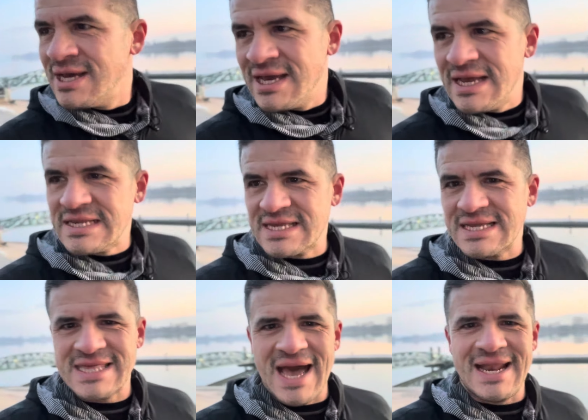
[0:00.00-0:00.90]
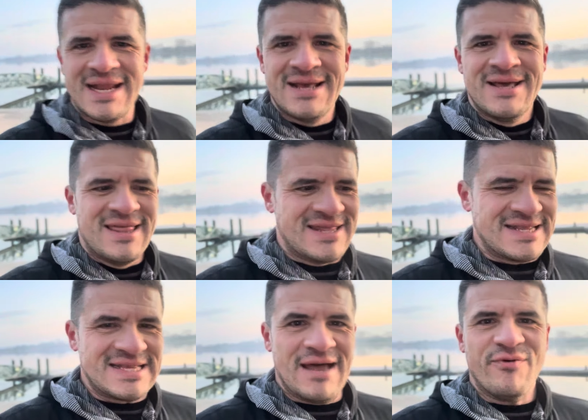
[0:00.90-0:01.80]
he says that, that the
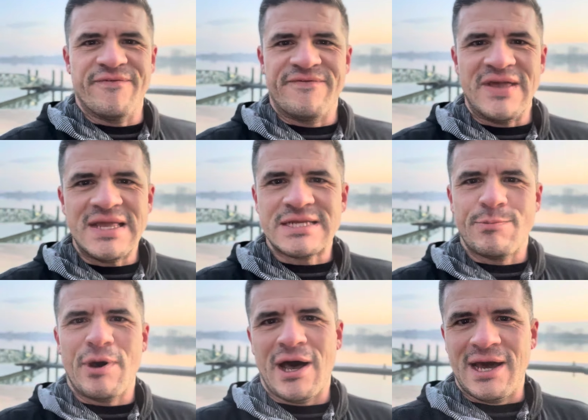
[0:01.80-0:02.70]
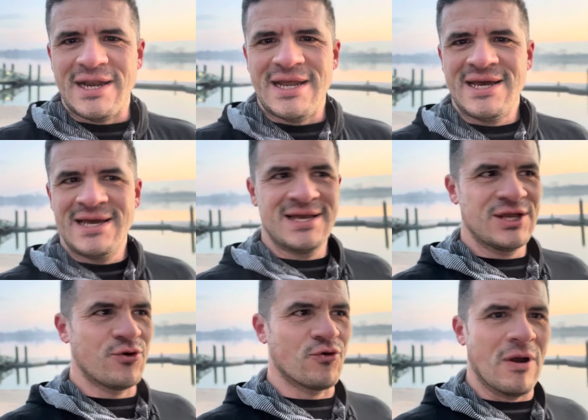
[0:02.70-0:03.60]
devil feeds upon
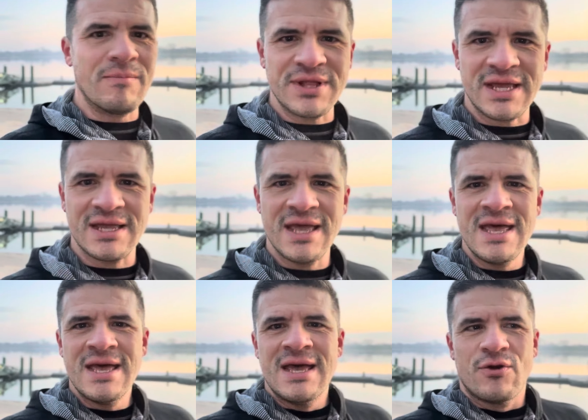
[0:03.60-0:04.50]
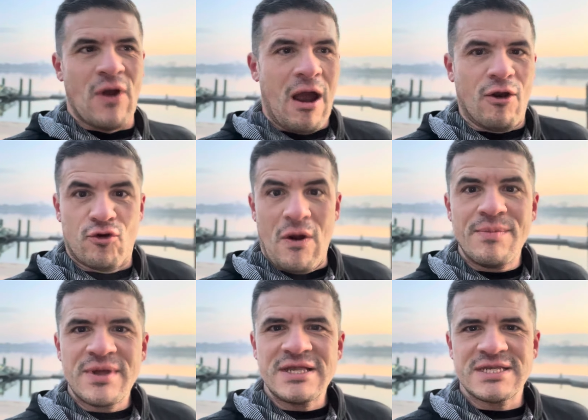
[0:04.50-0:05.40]
grumbling our
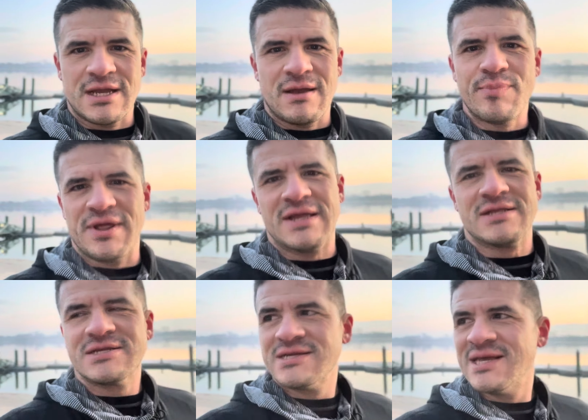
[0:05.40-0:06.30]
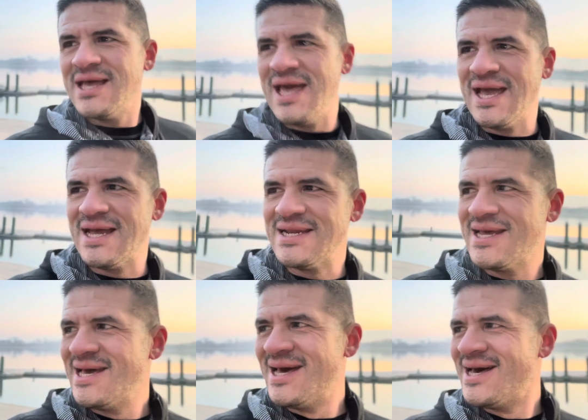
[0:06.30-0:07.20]
grumblings and complaints. And
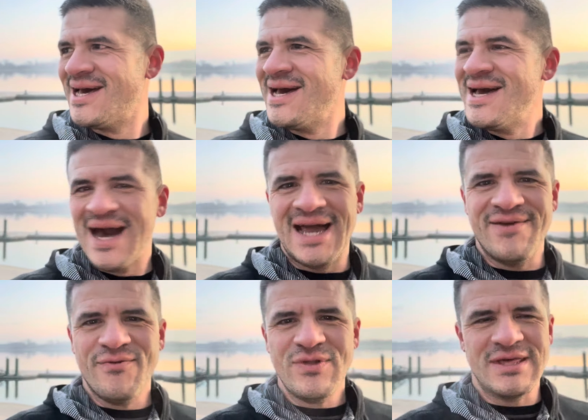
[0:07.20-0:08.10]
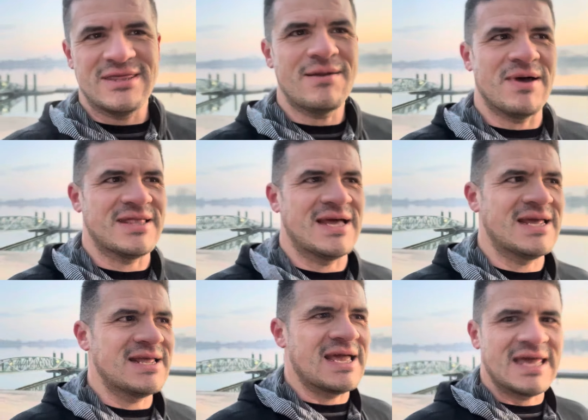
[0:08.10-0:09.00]
I never really thought about that. It,
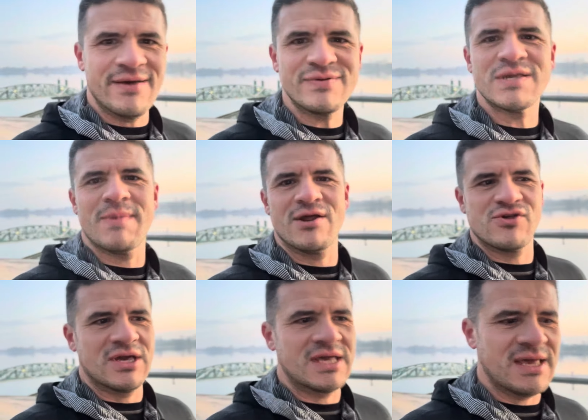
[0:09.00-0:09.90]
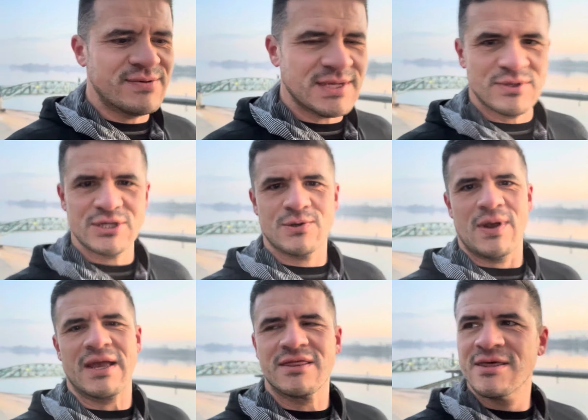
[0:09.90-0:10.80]
it gives them energy, it gives them
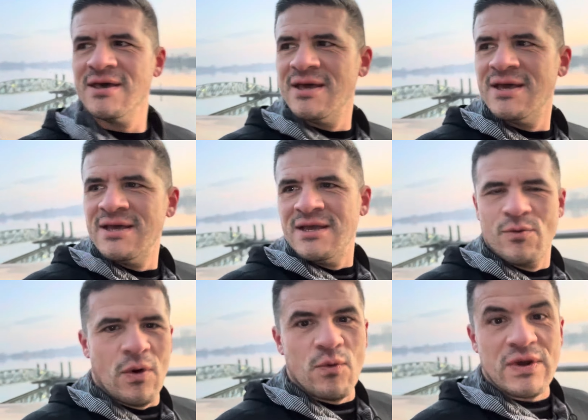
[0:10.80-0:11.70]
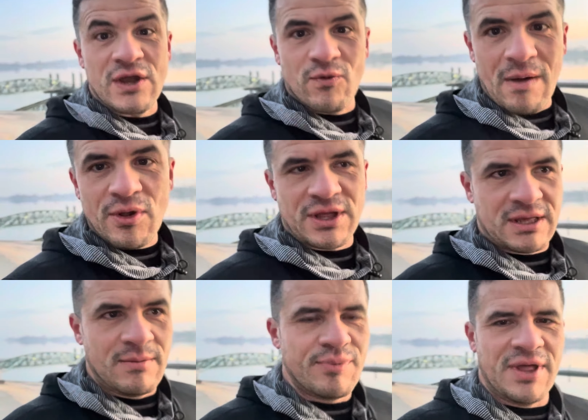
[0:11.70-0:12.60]
strength when we grumble and
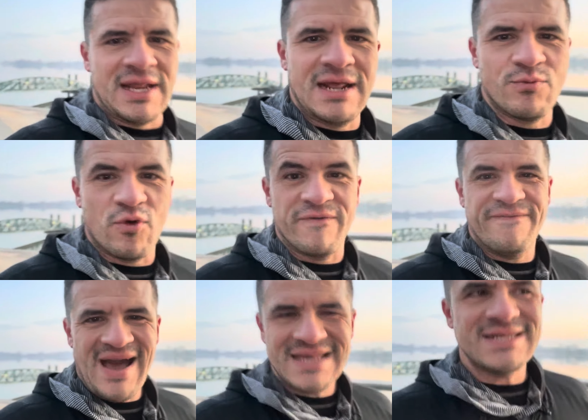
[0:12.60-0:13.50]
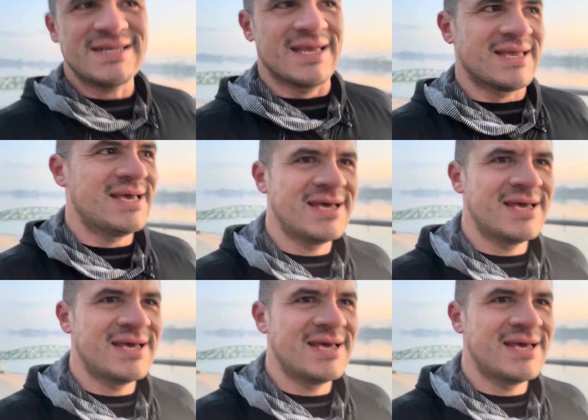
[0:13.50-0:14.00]
complain. And we're fasting